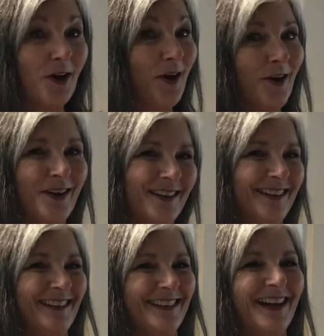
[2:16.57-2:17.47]
Oh,
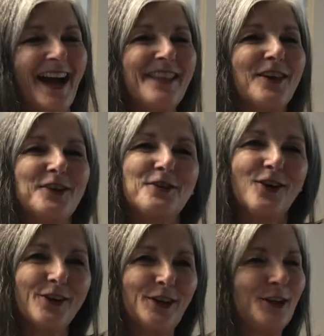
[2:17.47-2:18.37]
I thought you
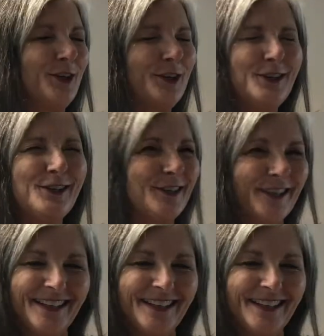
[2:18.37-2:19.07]
called it good.